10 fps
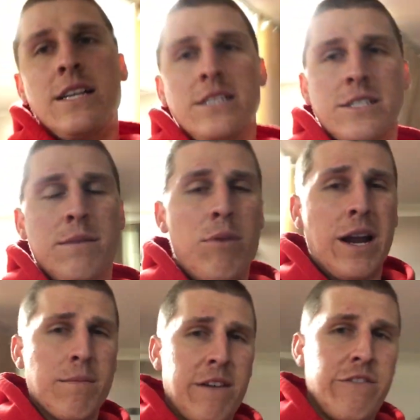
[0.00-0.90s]
just to
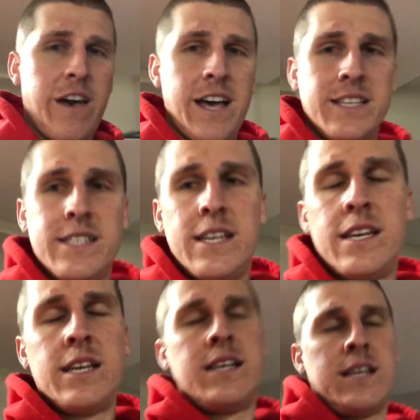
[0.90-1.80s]
break my fast.
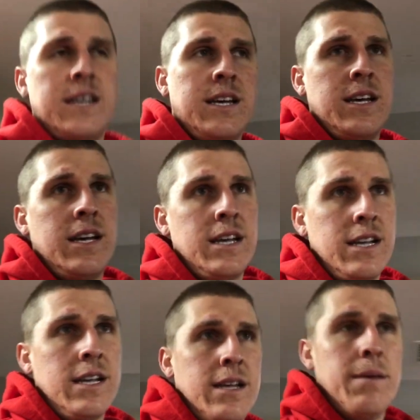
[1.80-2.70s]

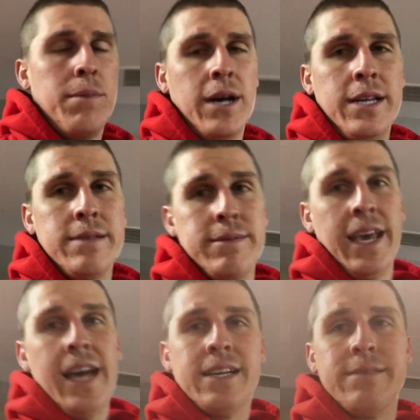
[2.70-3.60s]
But
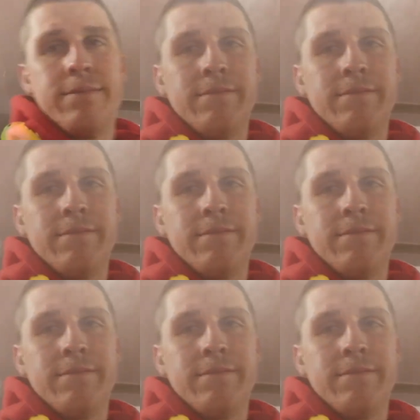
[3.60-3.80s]
yeah, and